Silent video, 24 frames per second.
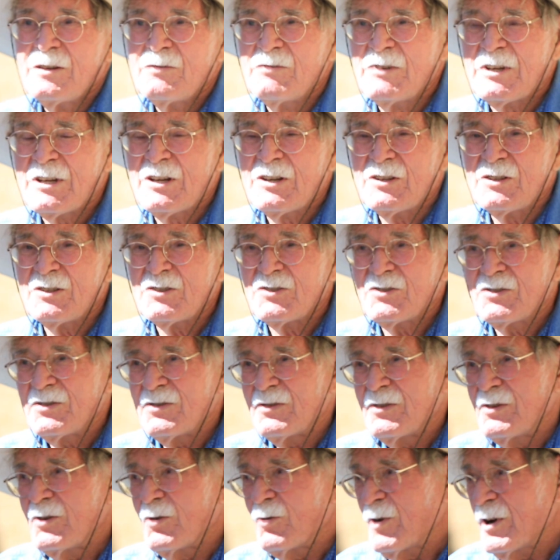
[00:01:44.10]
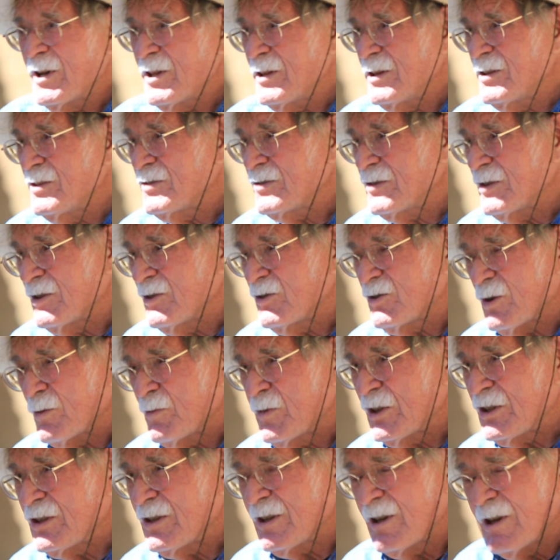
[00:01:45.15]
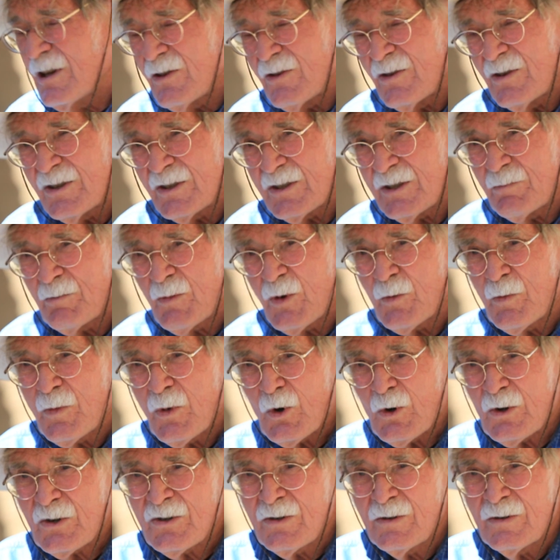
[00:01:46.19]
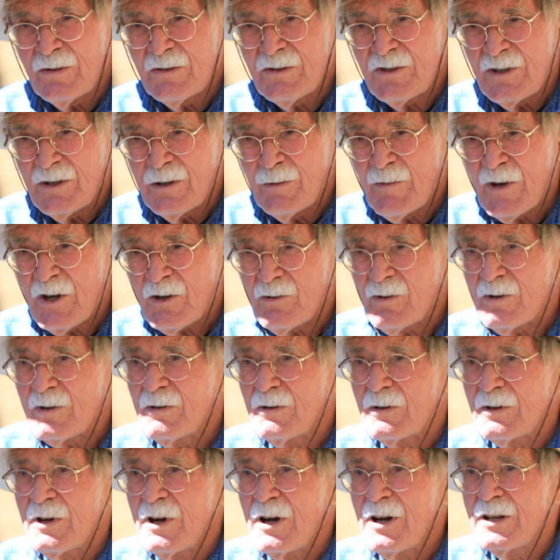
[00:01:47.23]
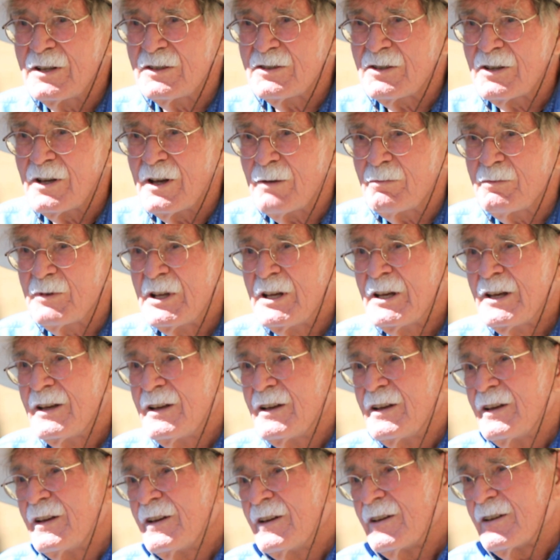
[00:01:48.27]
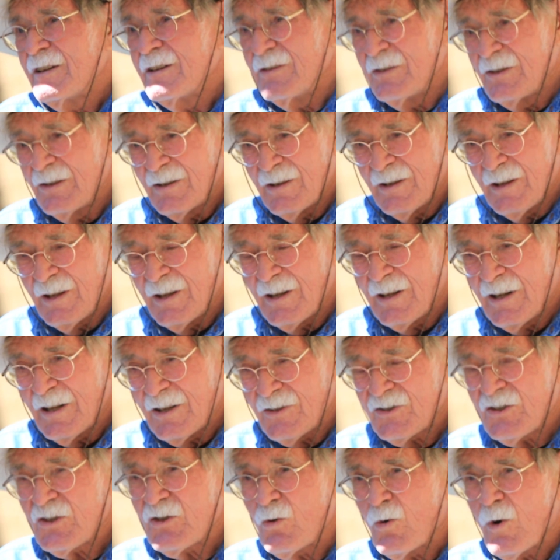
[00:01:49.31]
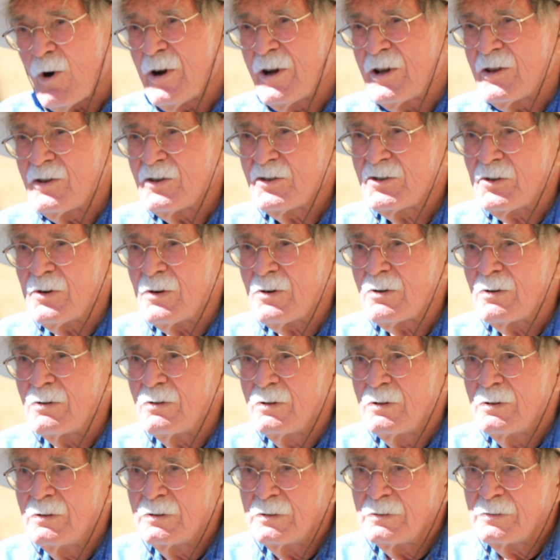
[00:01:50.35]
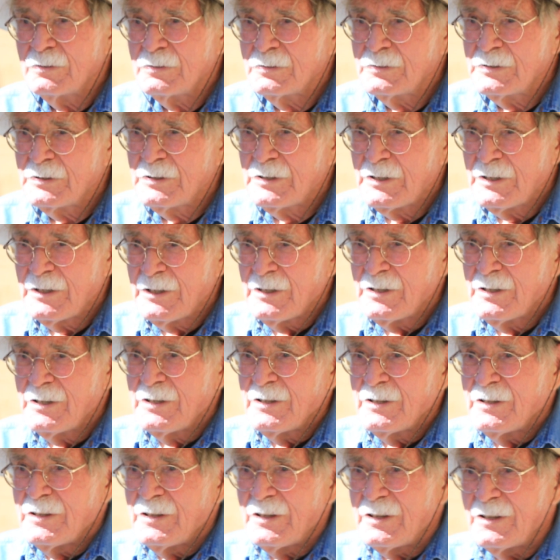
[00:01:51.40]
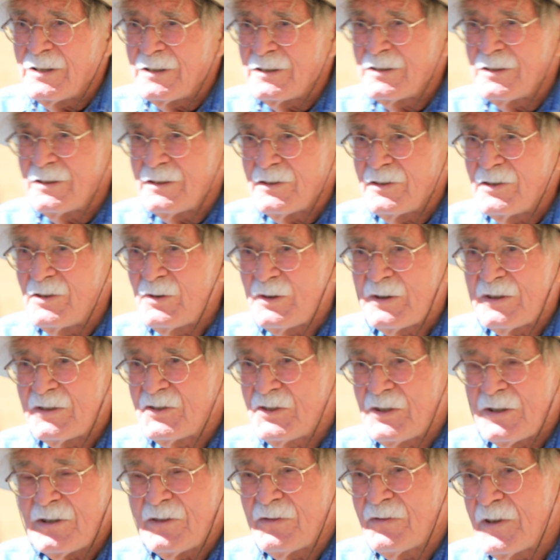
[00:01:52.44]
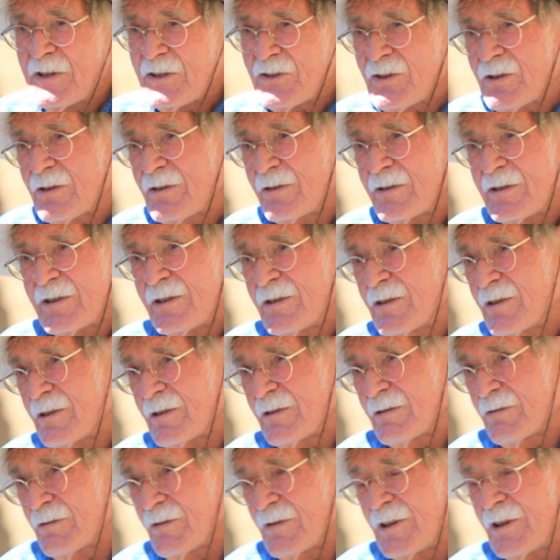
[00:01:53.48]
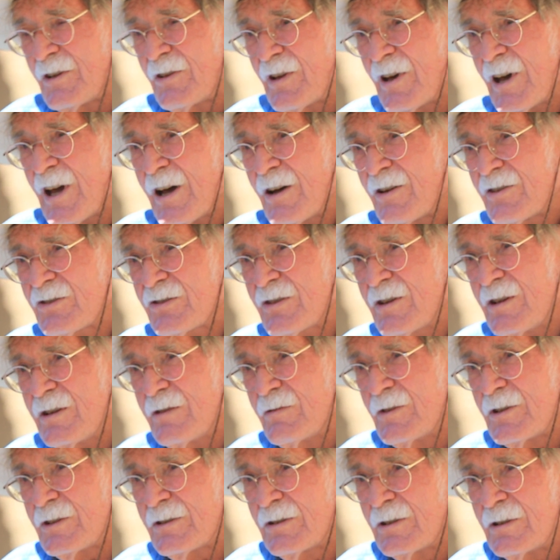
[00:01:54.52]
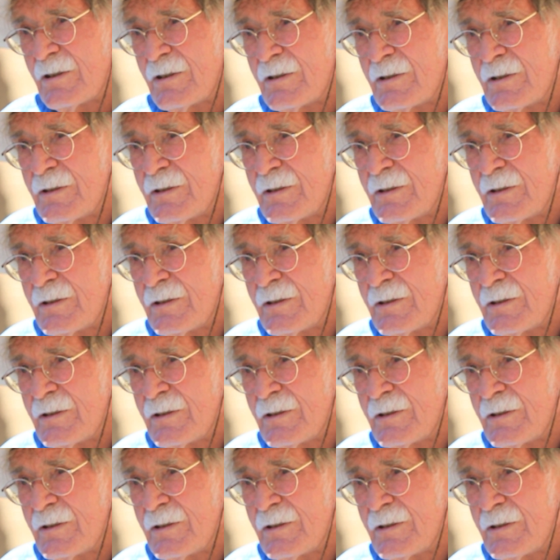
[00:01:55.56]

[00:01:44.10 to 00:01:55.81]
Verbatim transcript: because the way these things are put together is a proportional geometrical concept, and it's squaring the circle. And you can see it physically in the, in the house kivas.